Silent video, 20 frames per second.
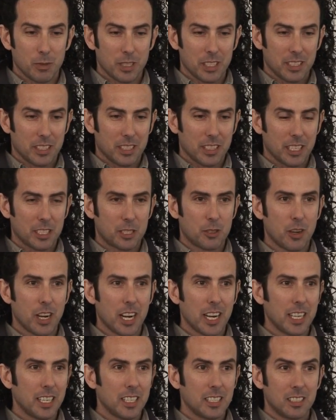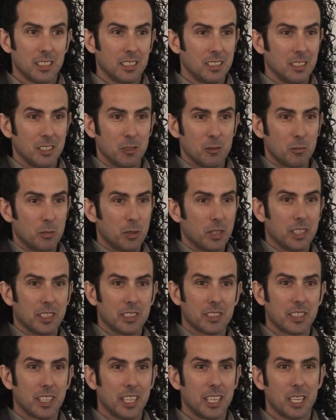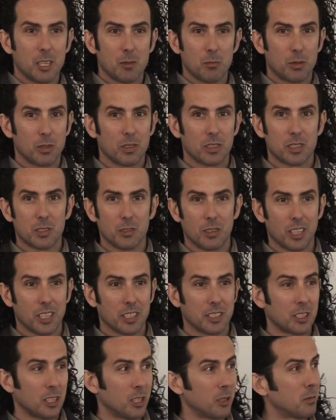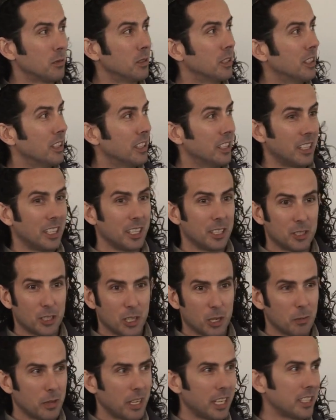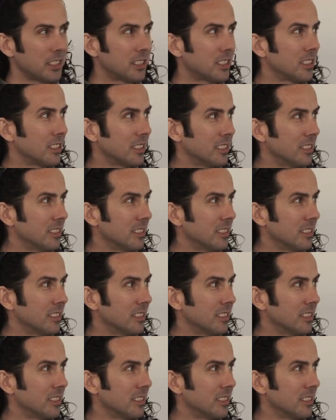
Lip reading: with a tray, putting the seed in, put the soil on top, it germinates,